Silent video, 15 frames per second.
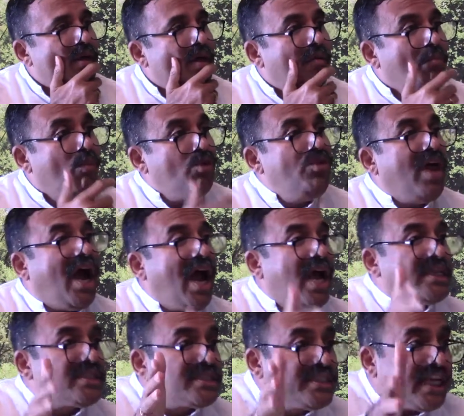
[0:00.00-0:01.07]
Buddha
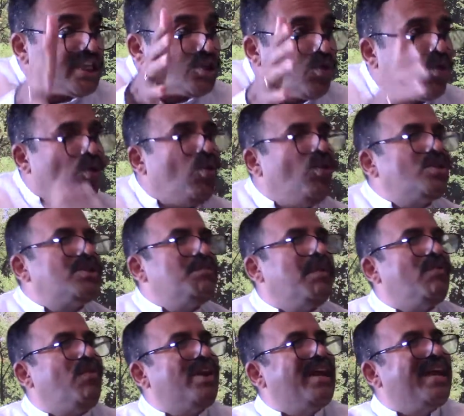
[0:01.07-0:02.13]
had 6 gurus
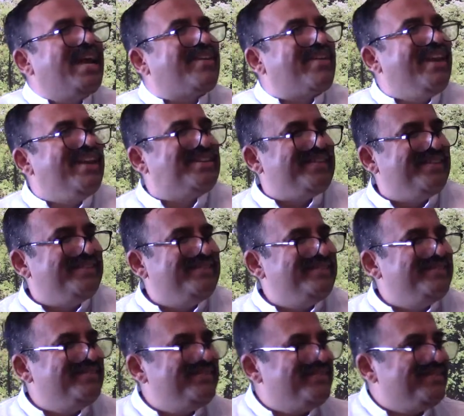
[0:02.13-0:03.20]
before he got realization.
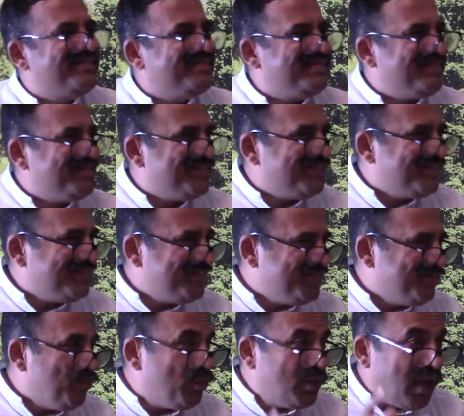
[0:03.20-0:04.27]

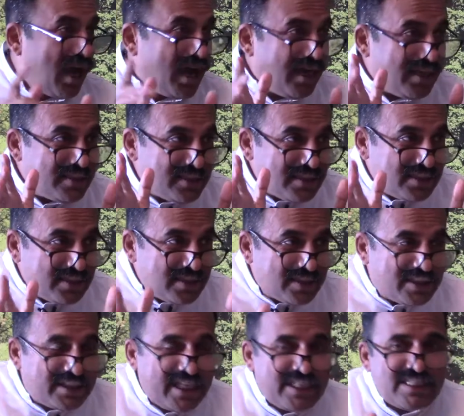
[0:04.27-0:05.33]
Buddha had
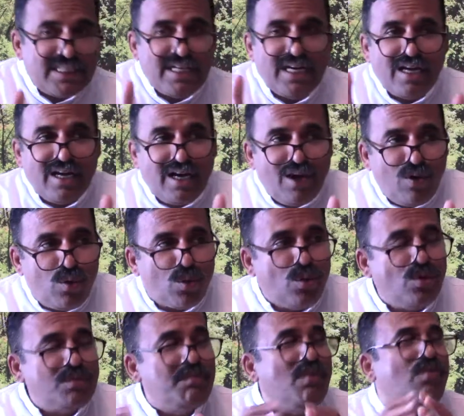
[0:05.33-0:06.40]
6
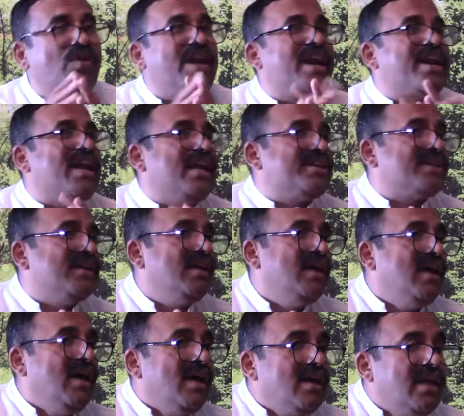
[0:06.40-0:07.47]
gurus before he had realization.
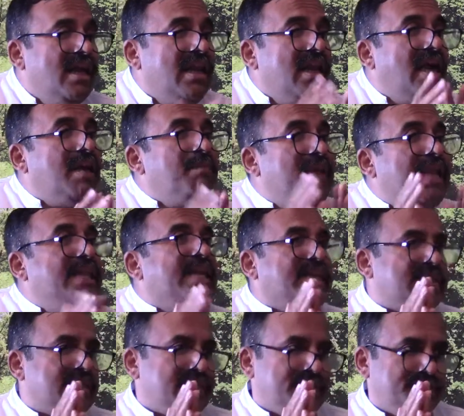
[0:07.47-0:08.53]
He learned many
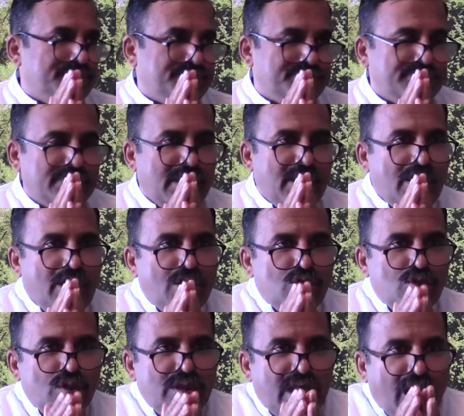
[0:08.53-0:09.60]
things.
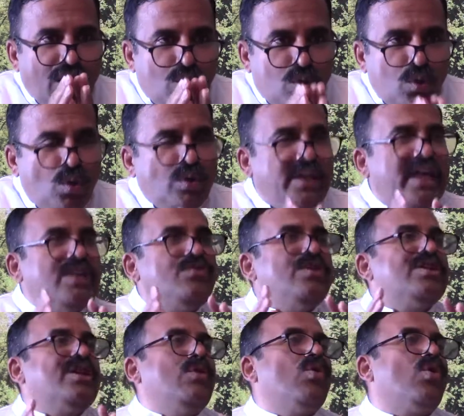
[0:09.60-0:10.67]
So there are 2 things
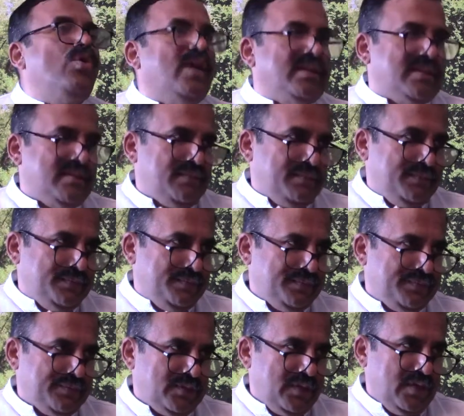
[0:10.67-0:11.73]
which guru does.
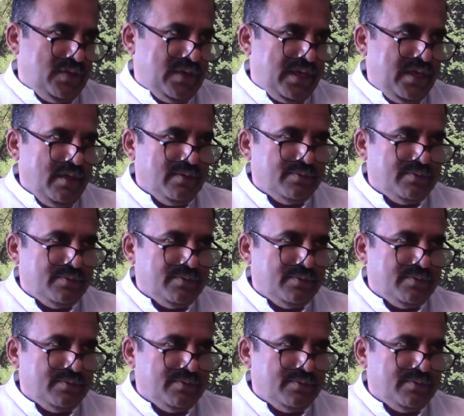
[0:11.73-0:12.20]
Okay.